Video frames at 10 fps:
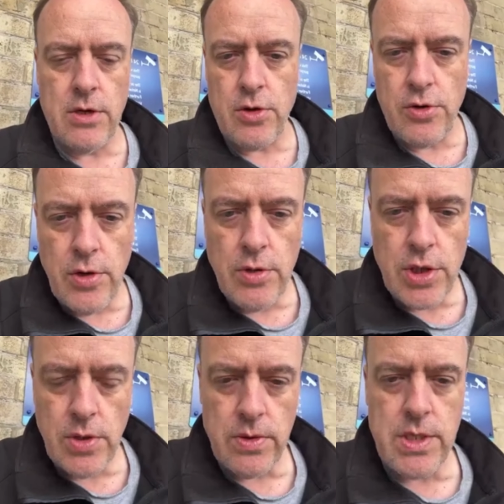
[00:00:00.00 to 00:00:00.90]

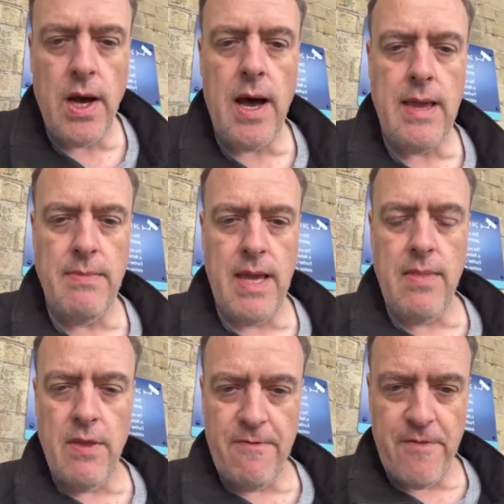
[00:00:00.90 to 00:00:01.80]
crucial time
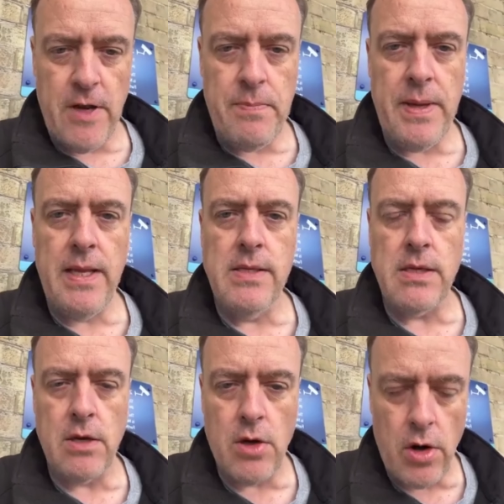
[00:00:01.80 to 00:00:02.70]
in the
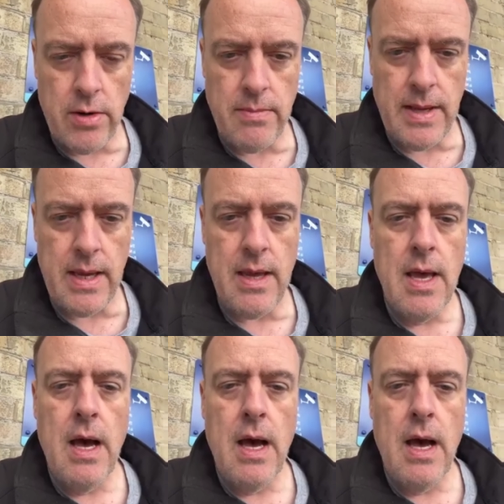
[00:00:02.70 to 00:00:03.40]
Philippines economy.